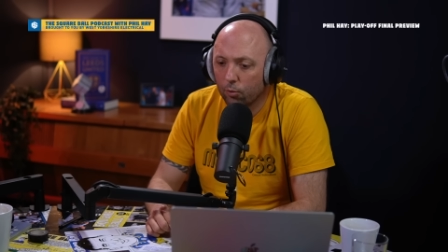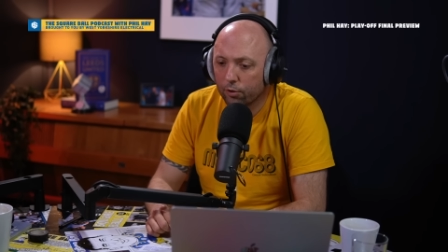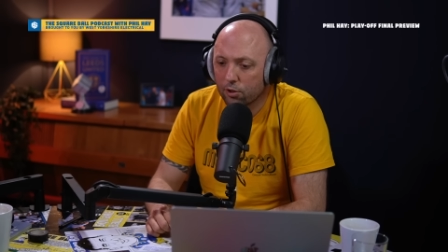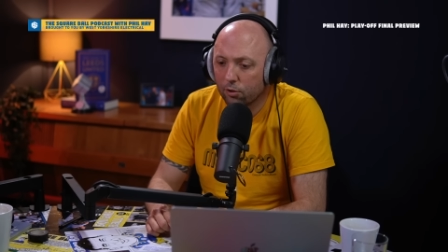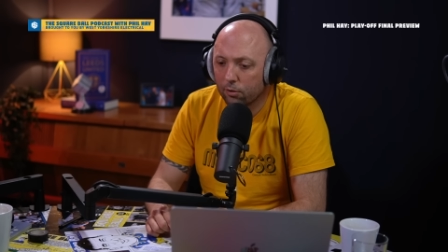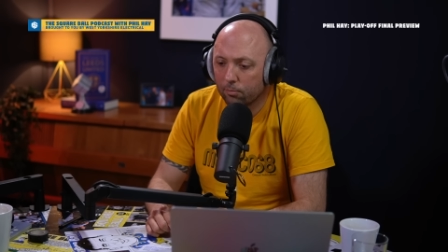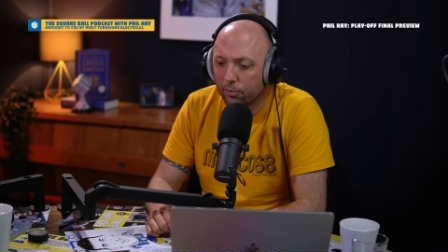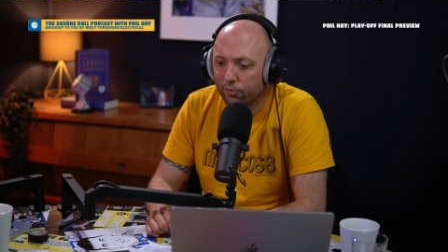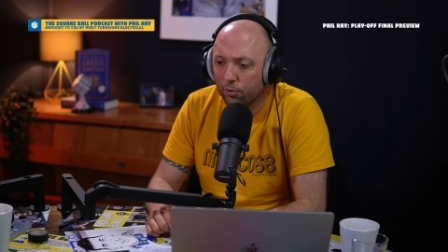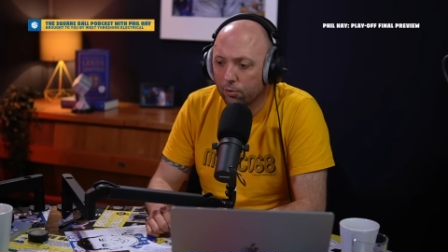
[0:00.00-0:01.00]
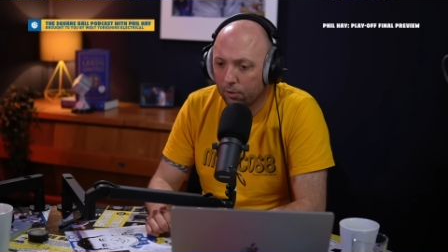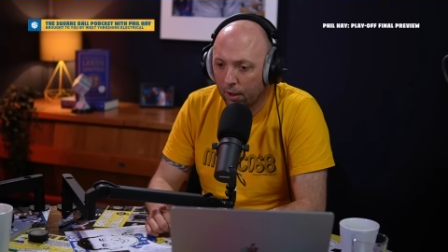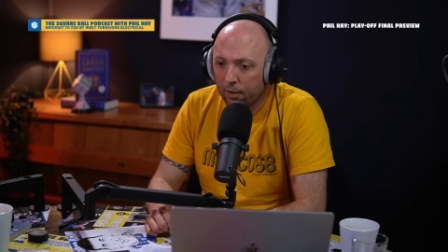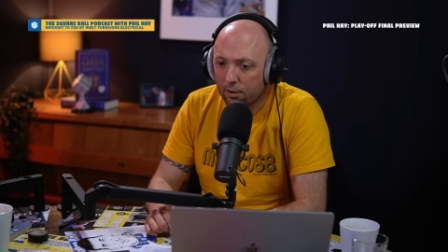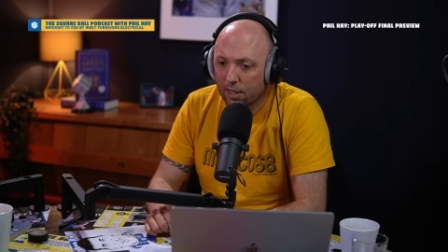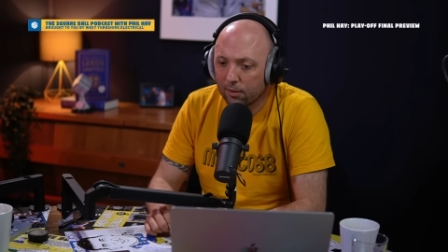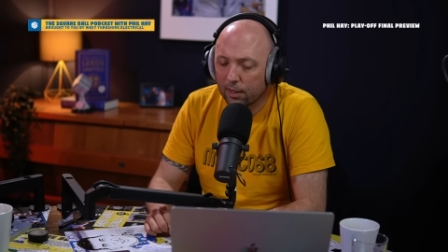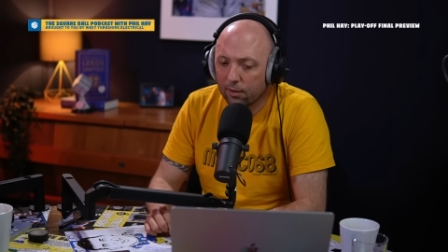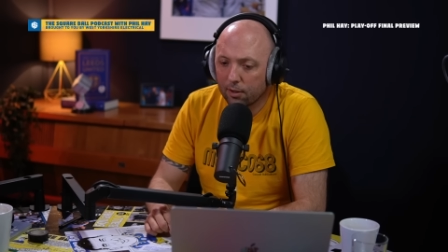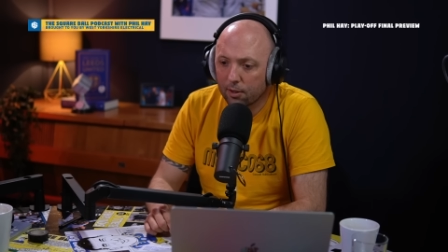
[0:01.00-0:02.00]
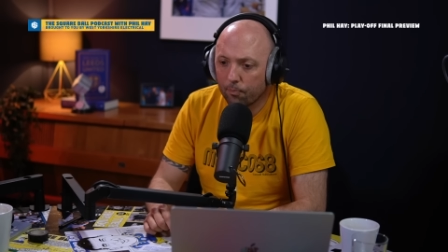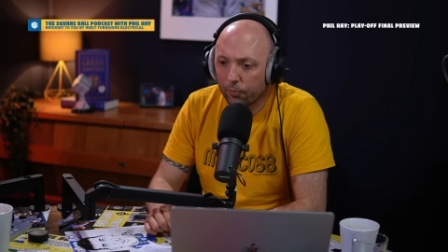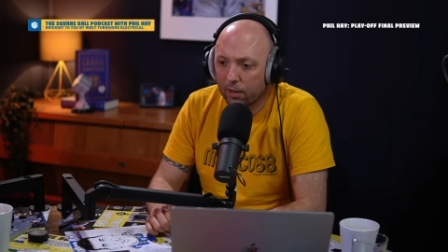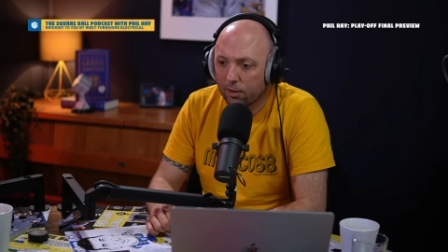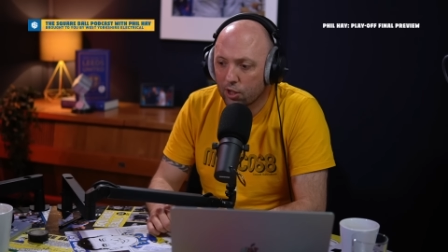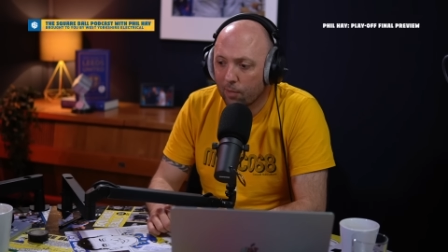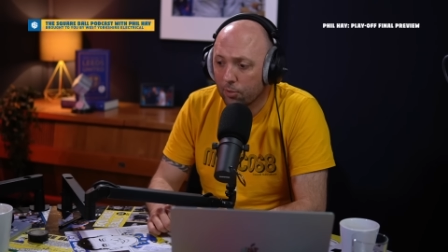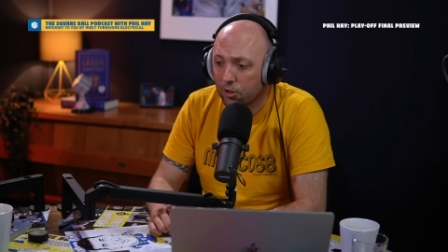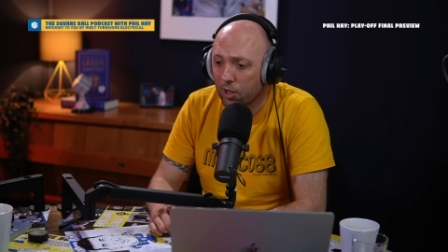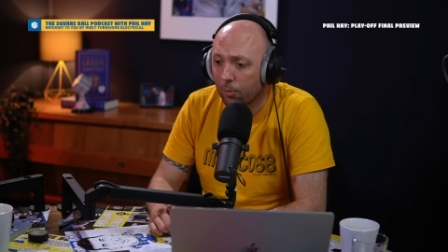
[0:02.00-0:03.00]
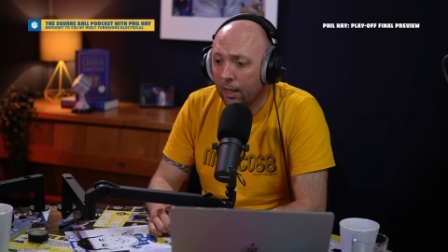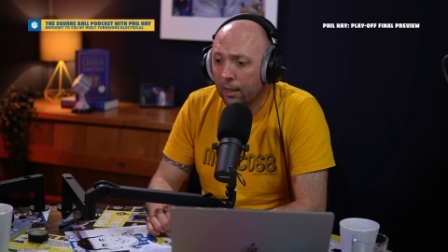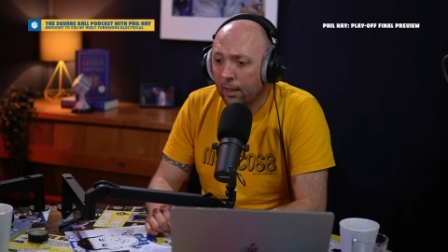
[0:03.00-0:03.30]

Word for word: in what's gone on before, certainly in the in the championship.